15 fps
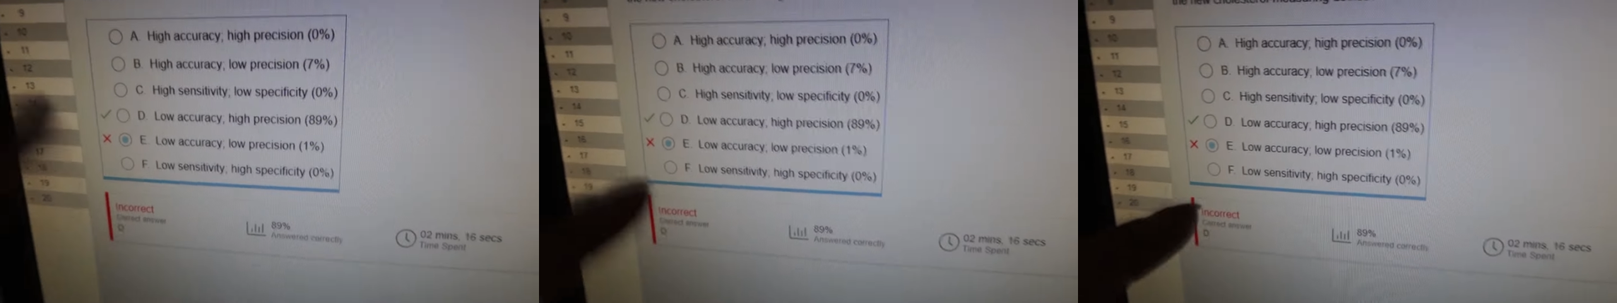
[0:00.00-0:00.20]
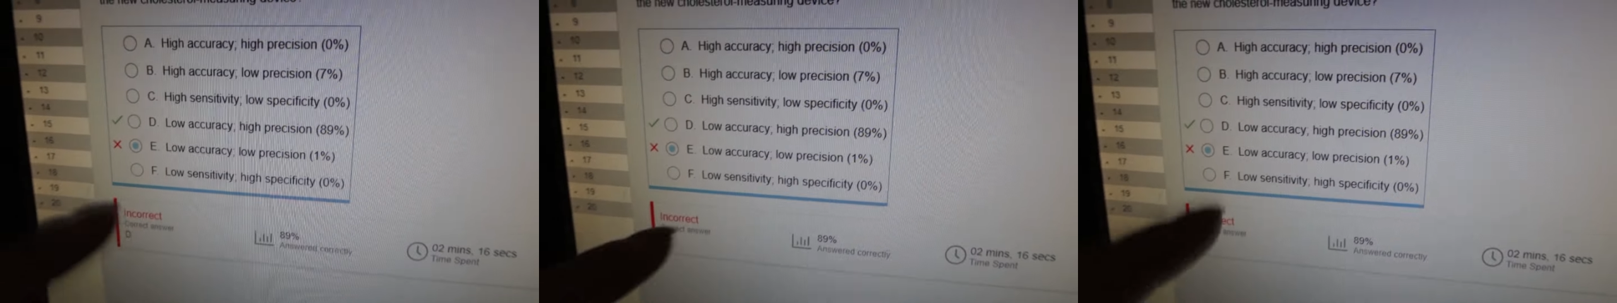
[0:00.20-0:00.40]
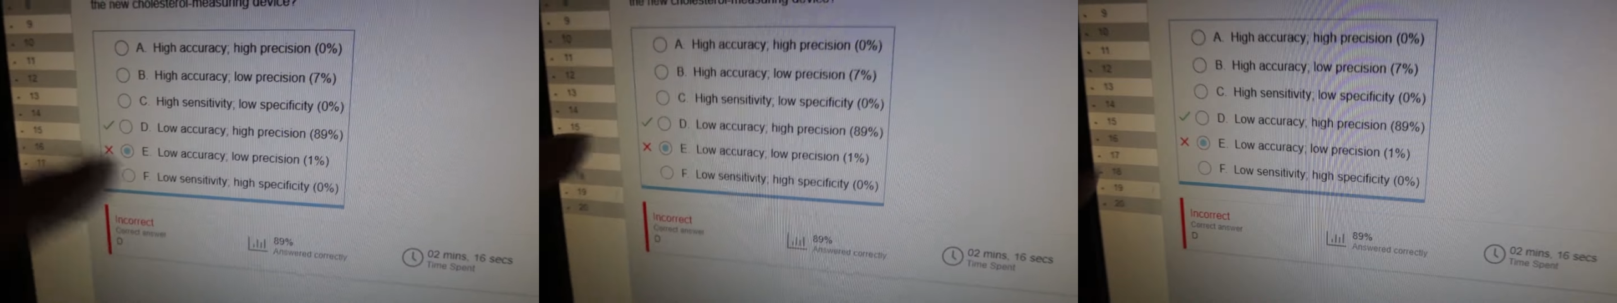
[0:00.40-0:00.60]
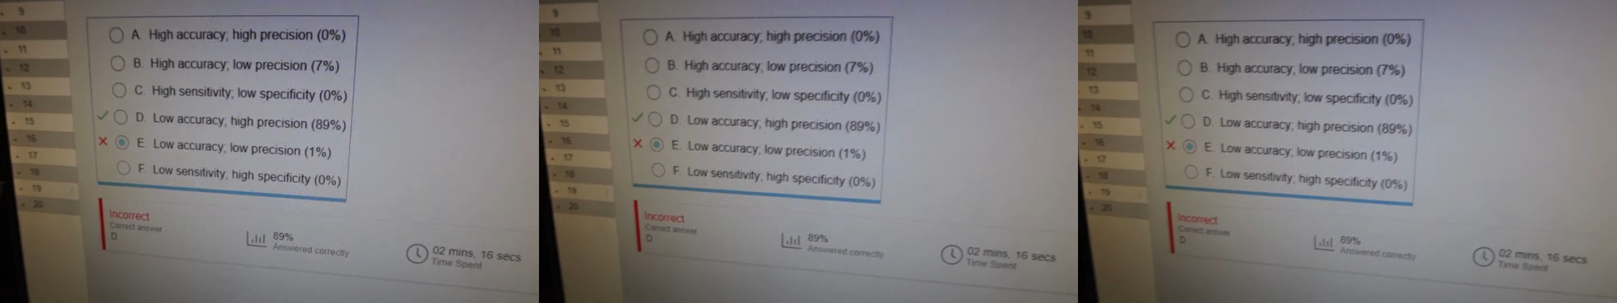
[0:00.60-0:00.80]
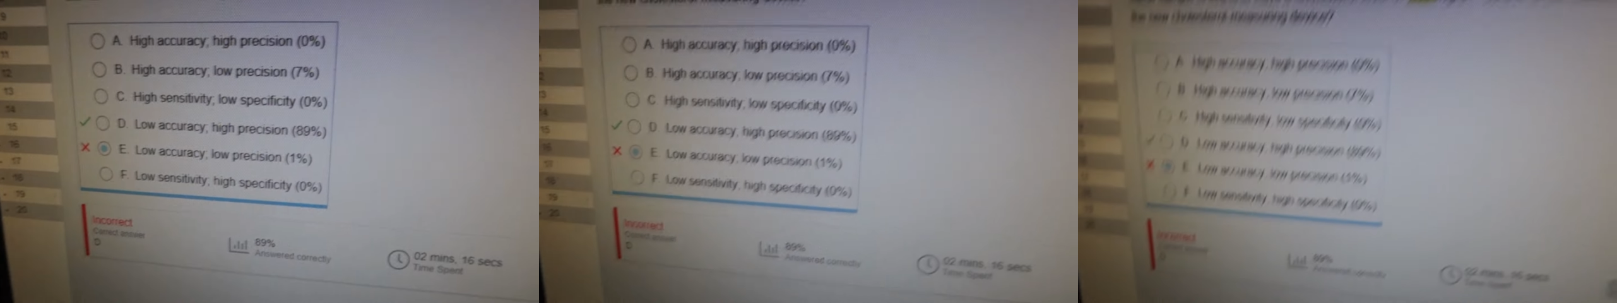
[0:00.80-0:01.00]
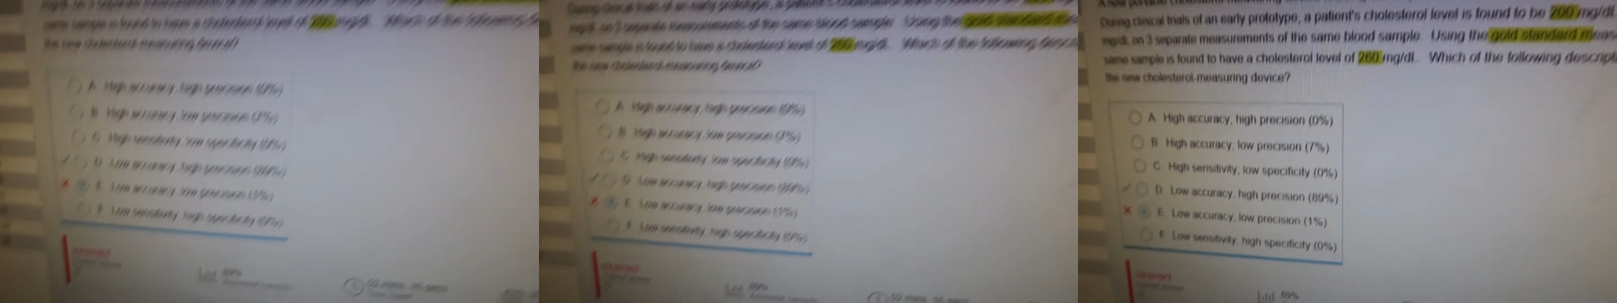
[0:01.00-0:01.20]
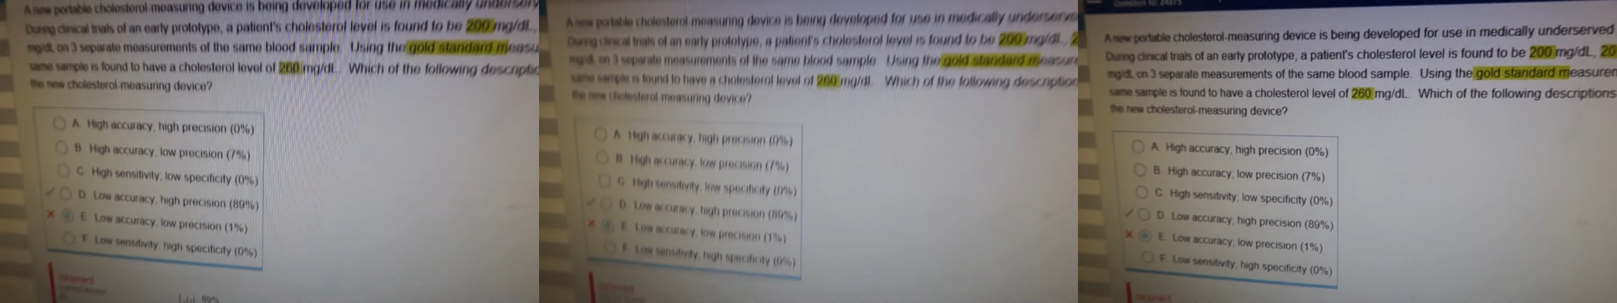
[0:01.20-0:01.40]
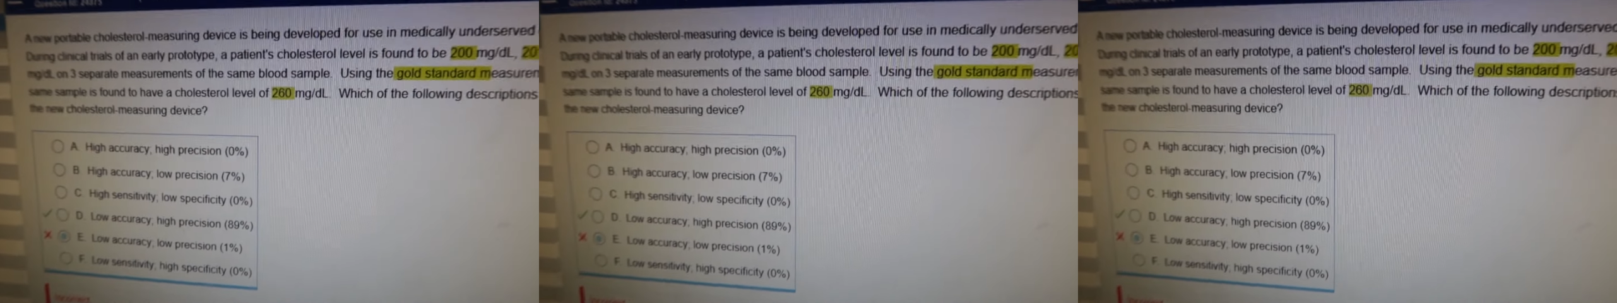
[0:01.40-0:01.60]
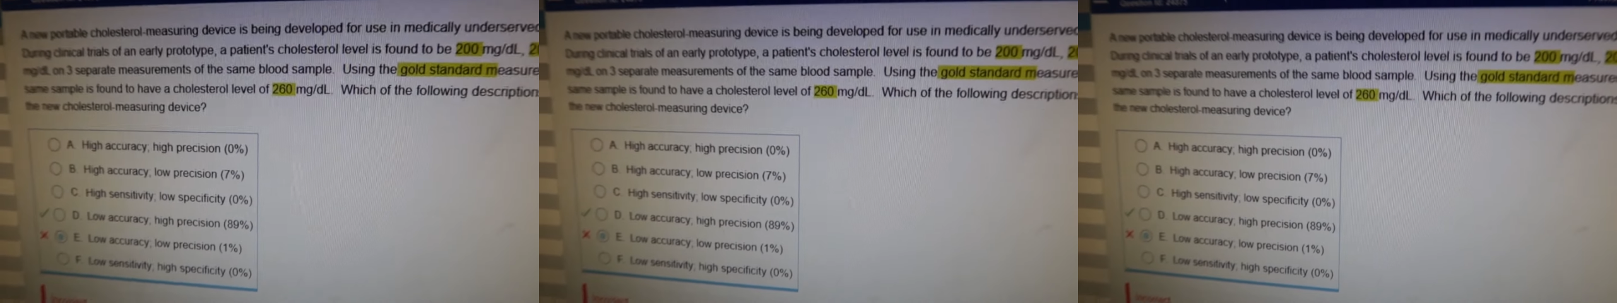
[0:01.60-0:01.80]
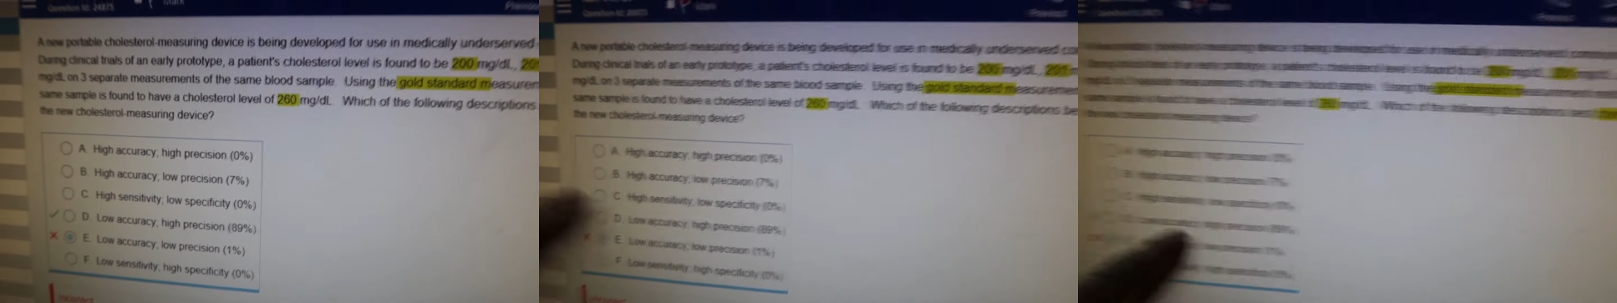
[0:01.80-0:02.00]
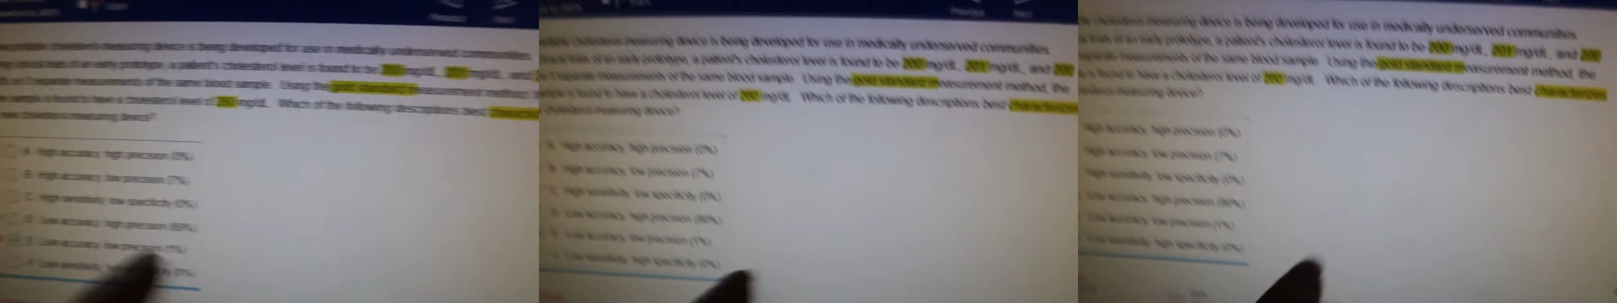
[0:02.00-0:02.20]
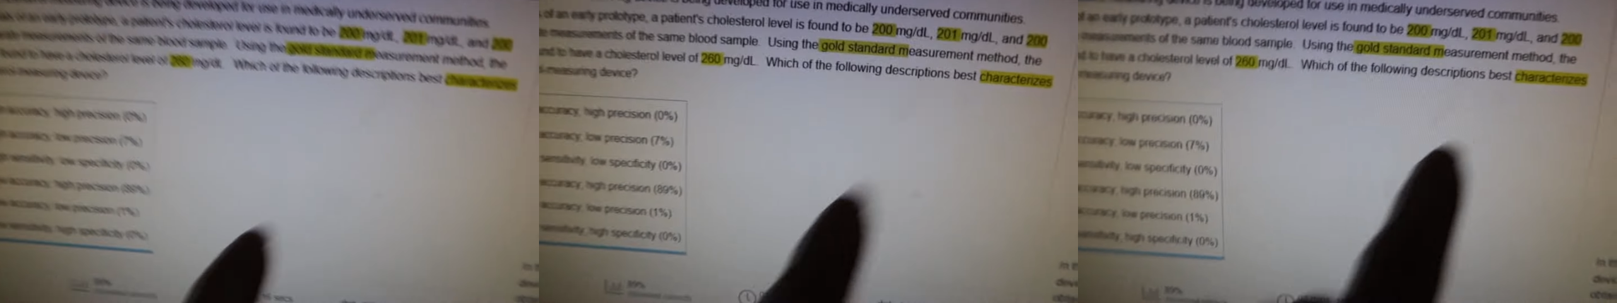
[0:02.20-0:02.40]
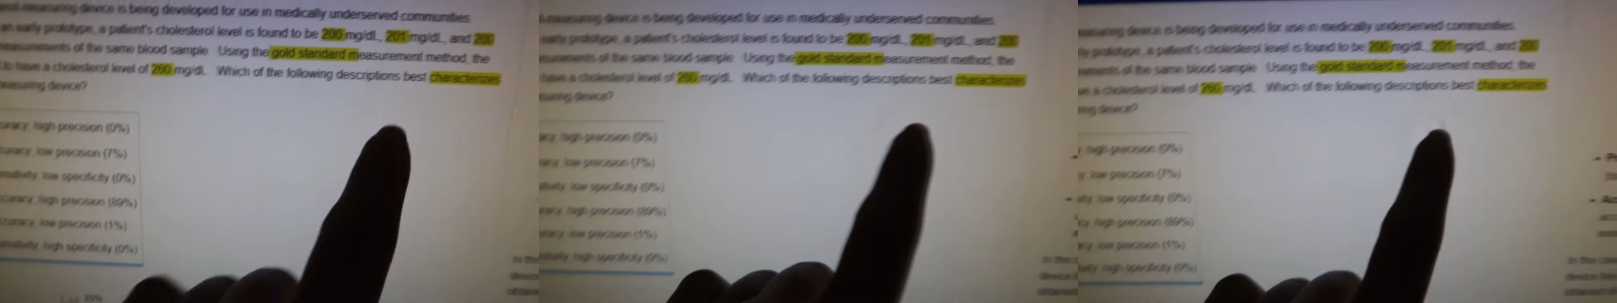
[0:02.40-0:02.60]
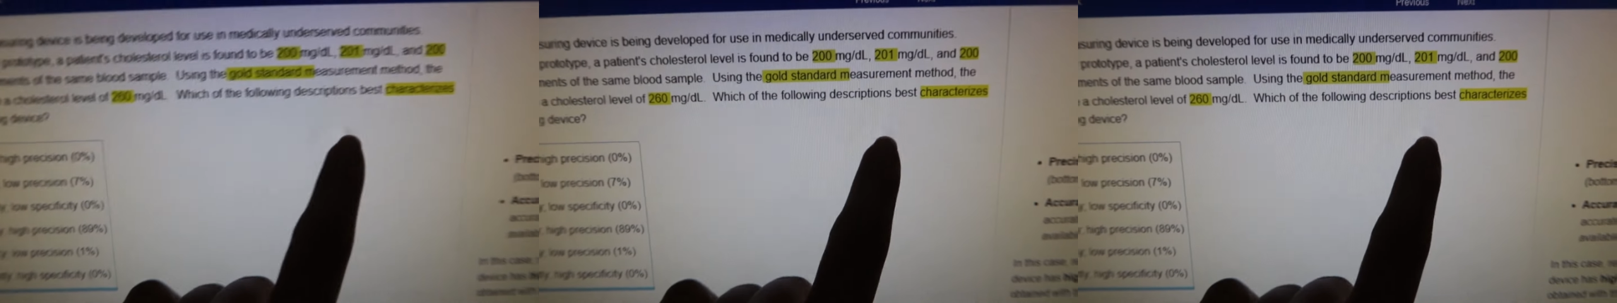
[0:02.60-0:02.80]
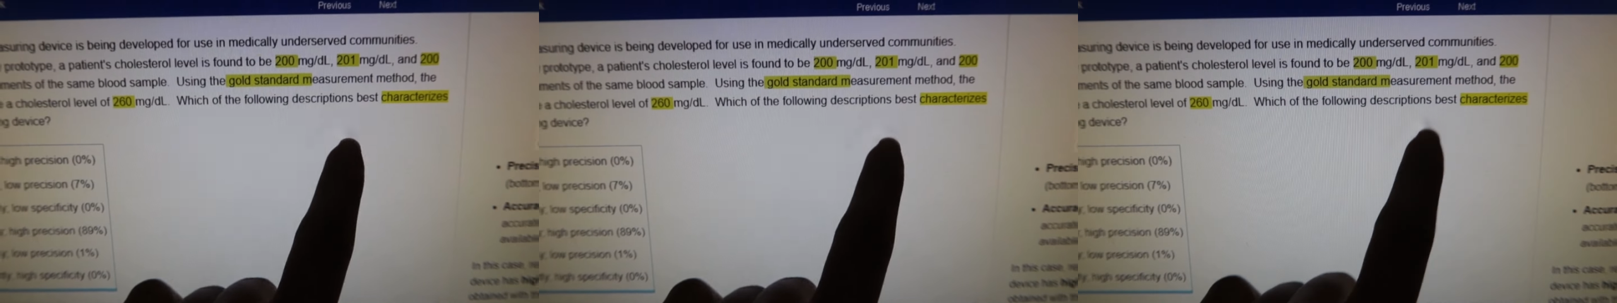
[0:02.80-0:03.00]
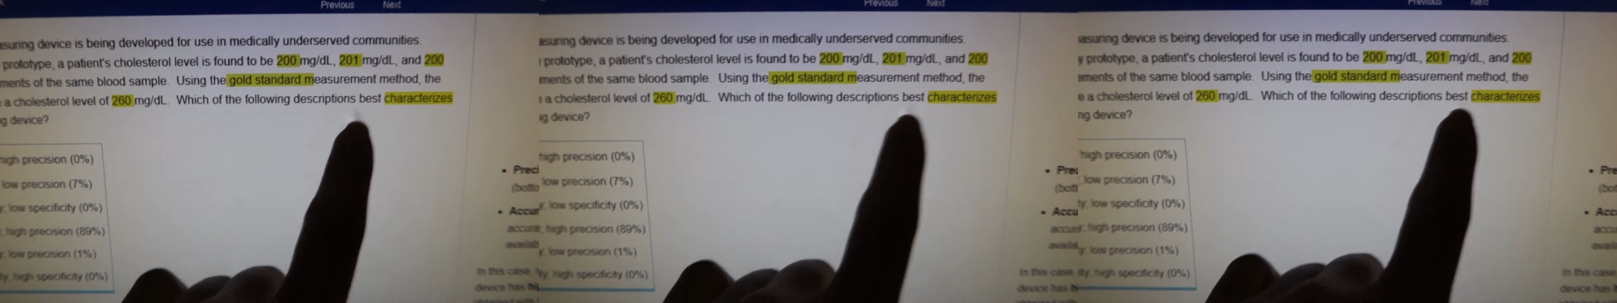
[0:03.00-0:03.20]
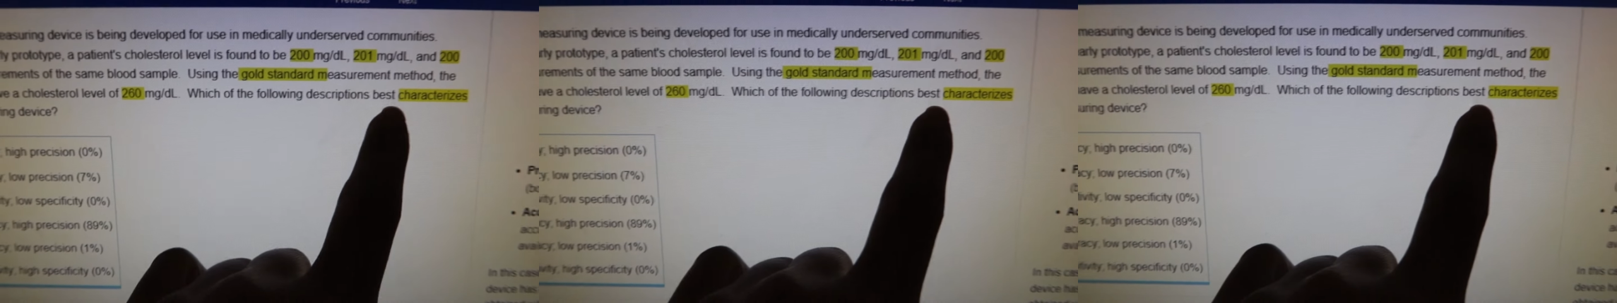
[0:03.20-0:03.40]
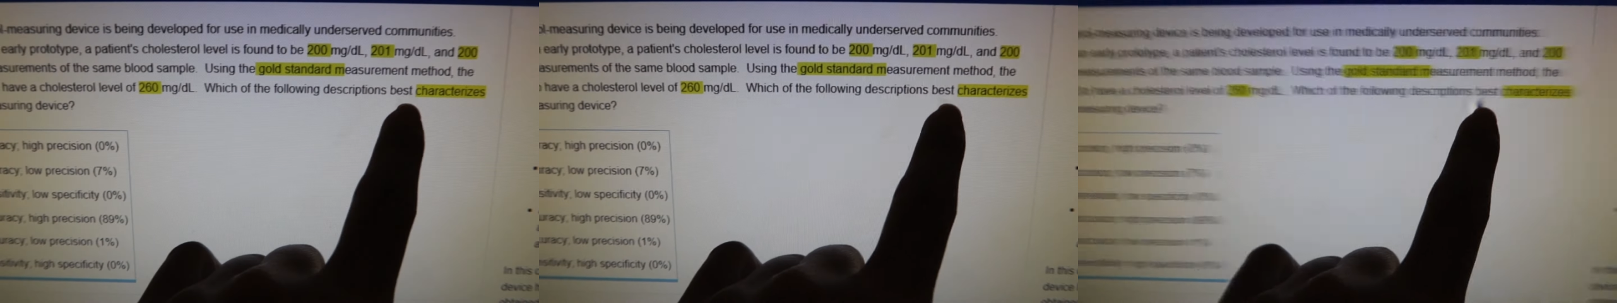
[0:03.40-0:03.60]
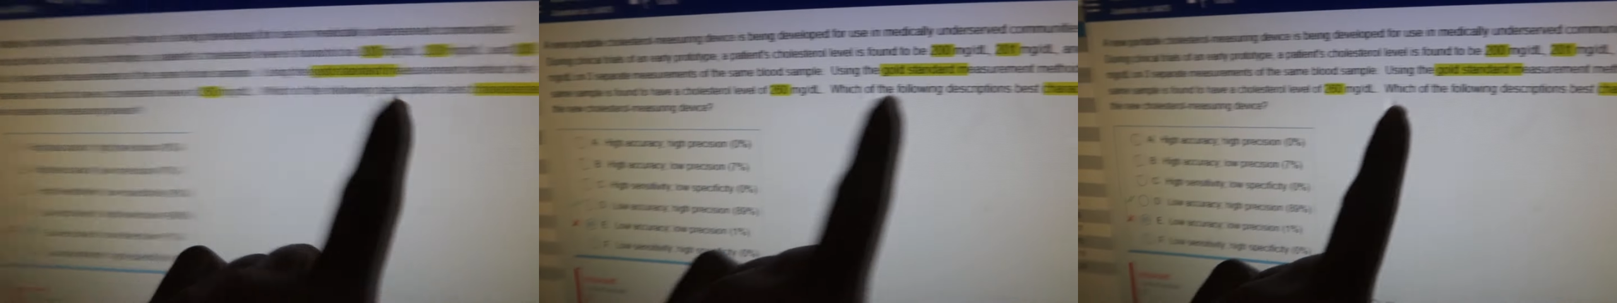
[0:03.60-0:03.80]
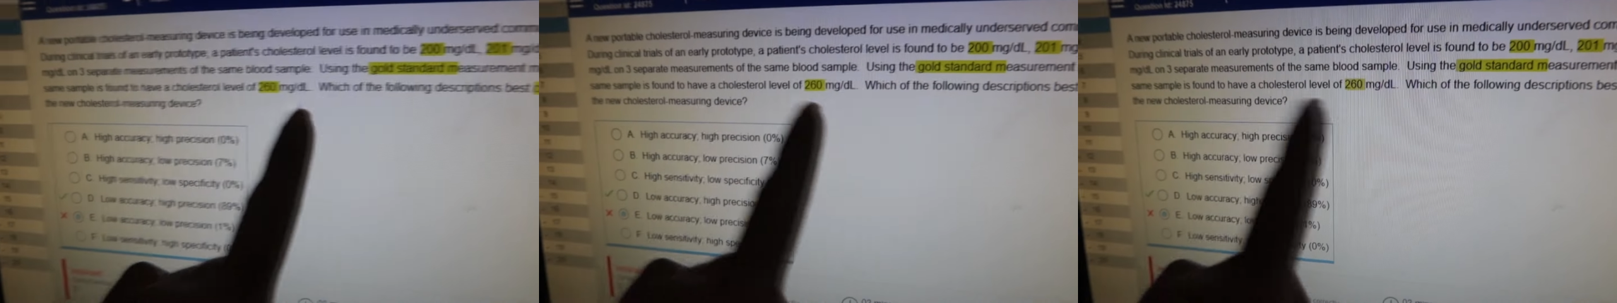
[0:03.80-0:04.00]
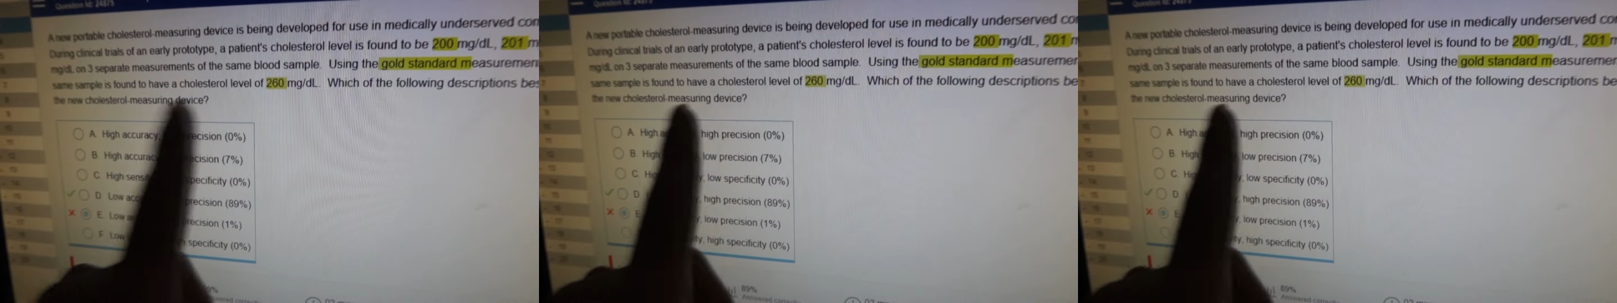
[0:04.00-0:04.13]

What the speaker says: (no speaker visible)